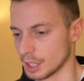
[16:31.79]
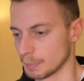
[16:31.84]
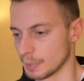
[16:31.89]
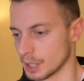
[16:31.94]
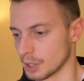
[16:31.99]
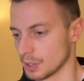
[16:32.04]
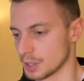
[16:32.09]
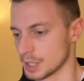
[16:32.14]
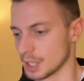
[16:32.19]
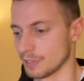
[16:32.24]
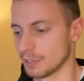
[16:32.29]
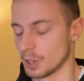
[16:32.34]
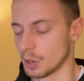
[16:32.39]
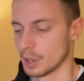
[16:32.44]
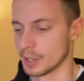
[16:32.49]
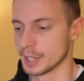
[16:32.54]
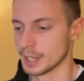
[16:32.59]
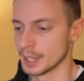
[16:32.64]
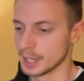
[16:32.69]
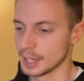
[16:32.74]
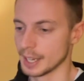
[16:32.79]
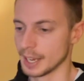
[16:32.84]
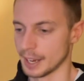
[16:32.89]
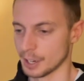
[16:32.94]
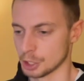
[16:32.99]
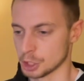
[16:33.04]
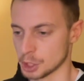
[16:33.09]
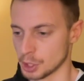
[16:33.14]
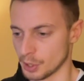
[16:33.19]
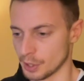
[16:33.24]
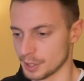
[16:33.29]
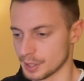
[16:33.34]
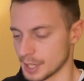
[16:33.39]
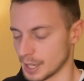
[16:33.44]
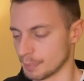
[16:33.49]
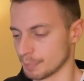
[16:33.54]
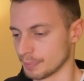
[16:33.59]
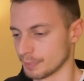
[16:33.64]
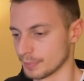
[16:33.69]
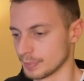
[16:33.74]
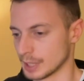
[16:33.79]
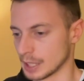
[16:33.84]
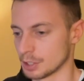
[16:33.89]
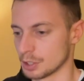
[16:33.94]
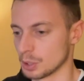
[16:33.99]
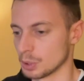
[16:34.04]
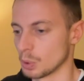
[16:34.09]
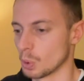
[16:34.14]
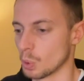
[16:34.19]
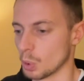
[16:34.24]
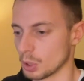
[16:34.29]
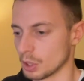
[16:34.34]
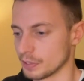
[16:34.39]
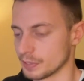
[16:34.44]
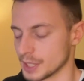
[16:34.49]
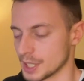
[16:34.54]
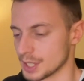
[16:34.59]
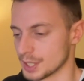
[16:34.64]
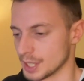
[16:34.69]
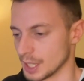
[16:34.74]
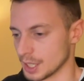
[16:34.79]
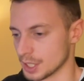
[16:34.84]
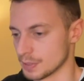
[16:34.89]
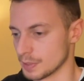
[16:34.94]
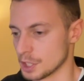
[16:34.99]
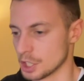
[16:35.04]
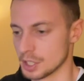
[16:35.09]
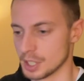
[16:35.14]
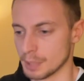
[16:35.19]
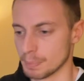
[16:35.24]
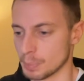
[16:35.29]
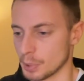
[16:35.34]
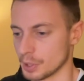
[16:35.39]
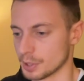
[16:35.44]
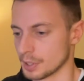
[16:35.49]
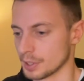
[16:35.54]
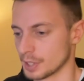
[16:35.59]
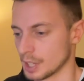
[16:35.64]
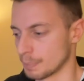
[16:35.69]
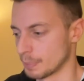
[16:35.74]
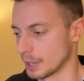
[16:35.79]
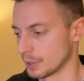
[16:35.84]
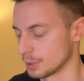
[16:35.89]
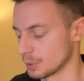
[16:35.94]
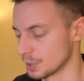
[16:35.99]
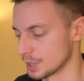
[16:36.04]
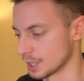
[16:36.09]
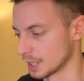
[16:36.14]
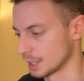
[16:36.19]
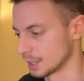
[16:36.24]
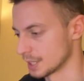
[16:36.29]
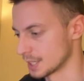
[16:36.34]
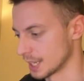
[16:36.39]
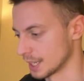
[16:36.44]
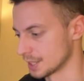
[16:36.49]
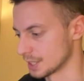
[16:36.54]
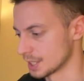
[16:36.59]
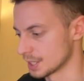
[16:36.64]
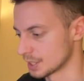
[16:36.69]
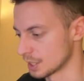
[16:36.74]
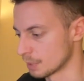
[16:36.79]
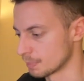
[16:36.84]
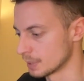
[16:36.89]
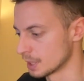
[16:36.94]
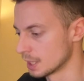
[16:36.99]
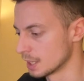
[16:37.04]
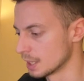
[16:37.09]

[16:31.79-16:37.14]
Because if you're assure them that you know all of these things, which is important about using a design system,